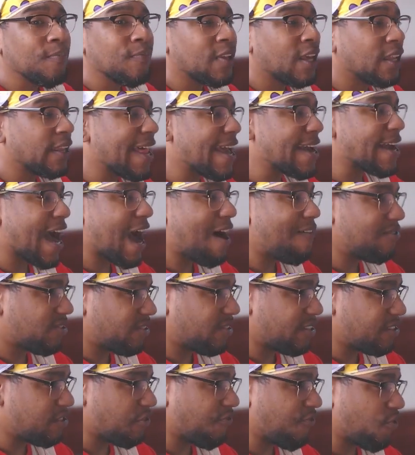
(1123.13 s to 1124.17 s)
Like,
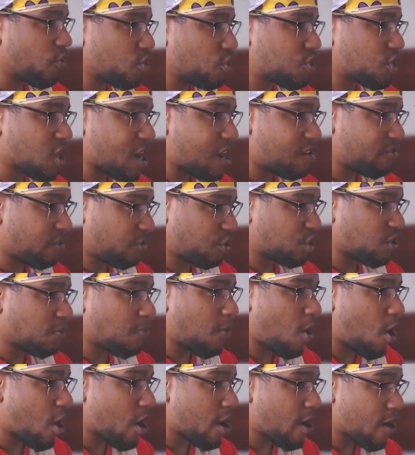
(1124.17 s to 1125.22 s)
obviously, the first contract,
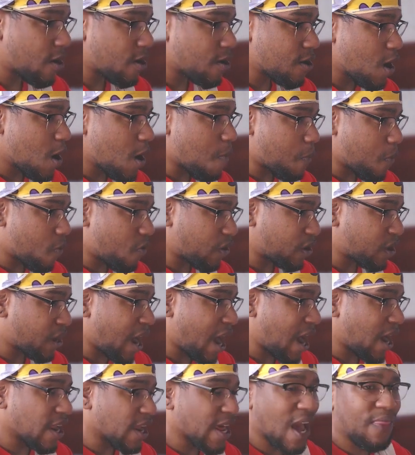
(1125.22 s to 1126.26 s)
Tamar,
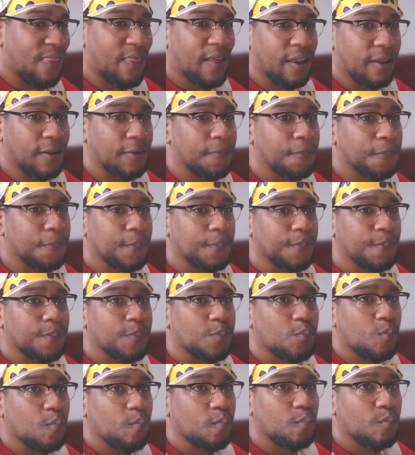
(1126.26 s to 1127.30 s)
Murakan, and then
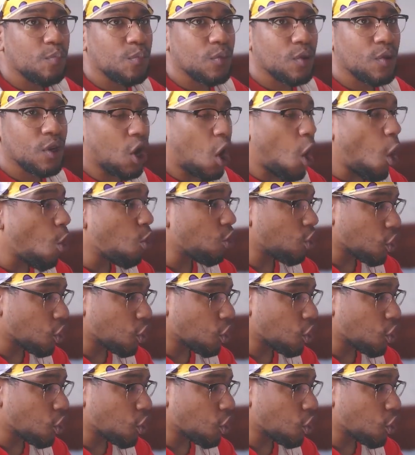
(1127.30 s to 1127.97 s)
old